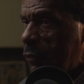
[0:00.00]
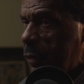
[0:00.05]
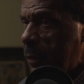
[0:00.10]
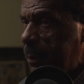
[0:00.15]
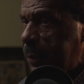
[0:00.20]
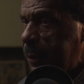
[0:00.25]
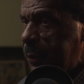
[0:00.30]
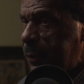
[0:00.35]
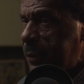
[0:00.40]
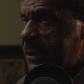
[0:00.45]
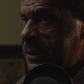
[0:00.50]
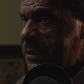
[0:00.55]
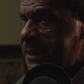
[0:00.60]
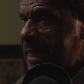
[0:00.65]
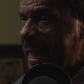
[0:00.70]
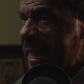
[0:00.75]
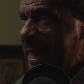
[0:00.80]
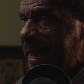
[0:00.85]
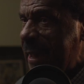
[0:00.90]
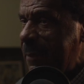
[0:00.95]
the period of
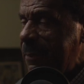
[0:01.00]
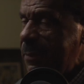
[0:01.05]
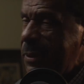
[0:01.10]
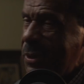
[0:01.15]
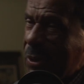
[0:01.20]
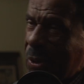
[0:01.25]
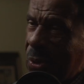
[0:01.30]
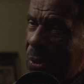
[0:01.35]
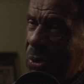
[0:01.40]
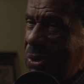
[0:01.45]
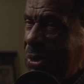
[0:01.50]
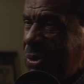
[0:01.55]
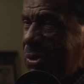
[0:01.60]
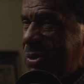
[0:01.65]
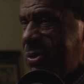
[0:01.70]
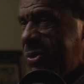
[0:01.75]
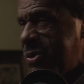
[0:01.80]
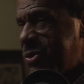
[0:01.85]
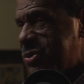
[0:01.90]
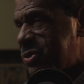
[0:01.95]
time,
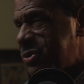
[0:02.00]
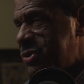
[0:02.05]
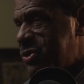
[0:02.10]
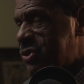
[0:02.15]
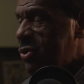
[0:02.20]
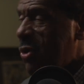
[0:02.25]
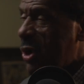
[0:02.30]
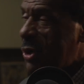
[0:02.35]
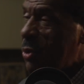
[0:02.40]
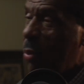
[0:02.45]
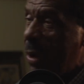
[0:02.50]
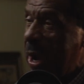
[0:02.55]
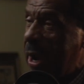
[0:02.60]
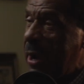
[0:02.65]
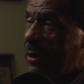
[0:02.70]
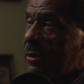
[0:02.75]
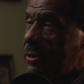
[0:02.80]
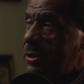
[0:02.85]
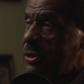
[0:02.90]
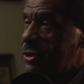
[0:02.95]
you start to wear.
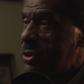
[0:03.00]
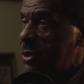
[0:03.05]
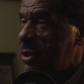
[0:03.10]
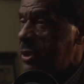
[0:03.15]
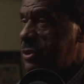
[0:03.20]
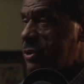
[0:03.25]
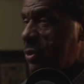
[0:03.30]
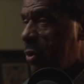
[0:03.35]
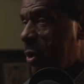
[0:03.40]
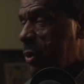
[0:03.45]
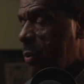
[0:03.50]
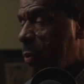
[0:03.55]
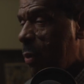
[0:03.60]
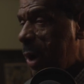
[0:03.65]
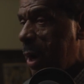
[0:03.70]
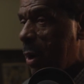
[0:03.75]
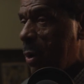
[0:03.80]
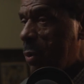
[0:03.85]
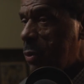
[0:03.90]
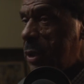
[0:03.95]
You start to
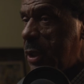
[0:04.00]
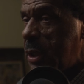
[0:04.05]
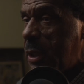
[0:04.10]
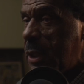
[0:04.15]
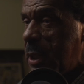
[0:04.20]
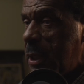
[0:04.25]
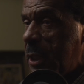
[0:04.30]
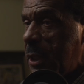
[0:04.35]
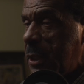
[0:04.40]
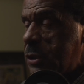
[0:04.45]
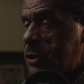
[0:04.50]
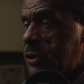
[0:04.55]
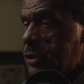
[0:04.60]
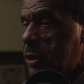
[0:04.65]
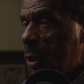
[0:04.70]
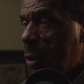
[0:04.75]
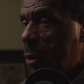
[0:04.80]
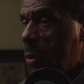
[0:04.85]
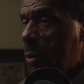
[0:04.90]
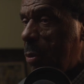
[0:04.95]
wear on you.
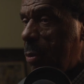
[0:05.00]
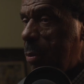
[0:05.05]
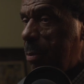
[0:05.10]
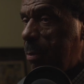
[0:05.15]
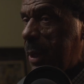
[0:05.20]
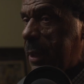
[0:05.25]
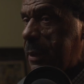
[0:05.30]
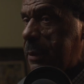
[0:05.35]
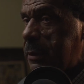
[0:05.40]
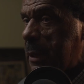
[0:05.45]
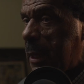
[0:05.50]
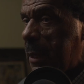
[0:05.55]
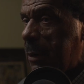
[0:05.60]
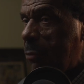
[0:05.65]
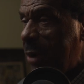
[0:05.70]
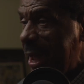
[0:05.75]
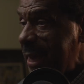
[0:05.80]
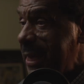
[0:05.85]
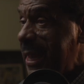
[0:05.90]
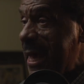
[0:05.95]
So, but
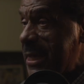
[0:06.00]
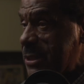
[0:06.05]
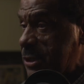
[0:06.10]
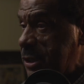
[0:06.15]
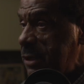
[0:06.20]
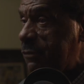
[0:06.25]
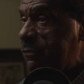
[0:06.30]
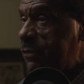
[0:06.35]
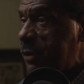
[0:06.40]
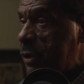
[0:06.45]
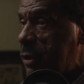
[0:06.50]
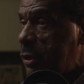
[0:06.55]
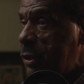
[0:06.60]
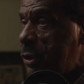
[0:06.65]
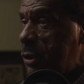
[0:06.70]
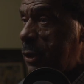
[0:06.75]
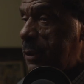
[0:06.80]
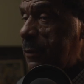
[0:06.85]
right now I still feel good.